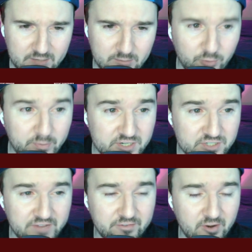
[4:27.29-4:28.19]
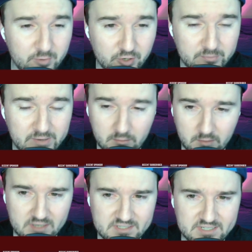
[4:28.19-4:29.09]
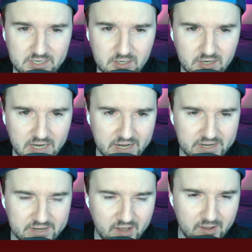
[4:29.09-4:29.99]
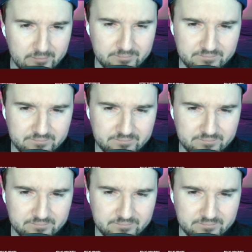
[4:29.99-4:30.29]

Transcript: Both pitchers giving up a good bit of runs here, and um,